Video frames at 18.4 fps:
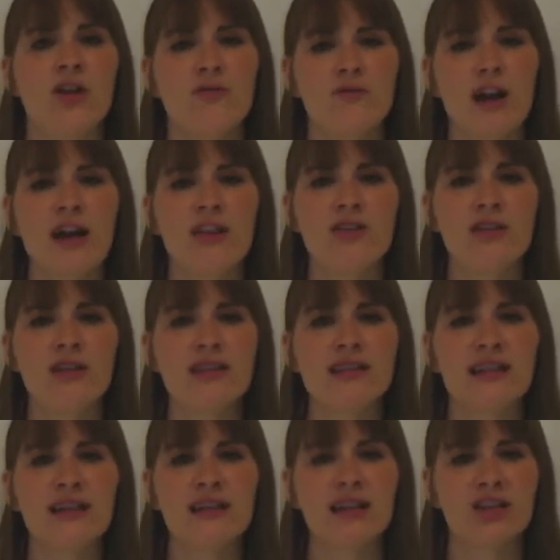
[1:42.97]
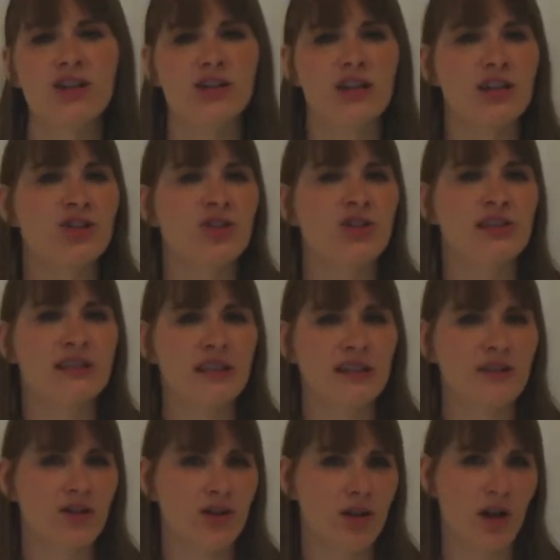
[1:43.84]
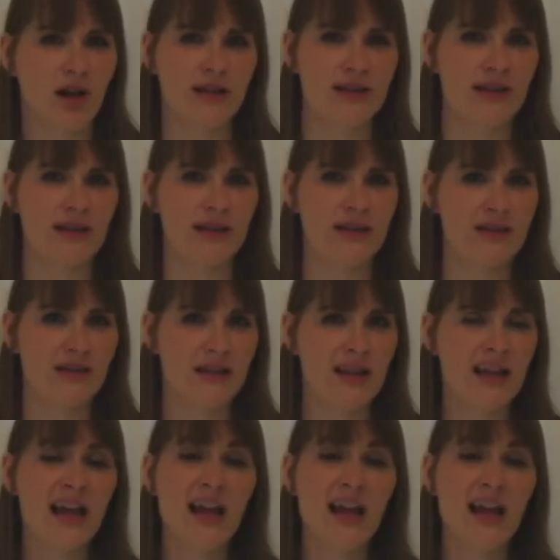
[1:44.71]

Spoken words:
rather than saying that you're interested in their content.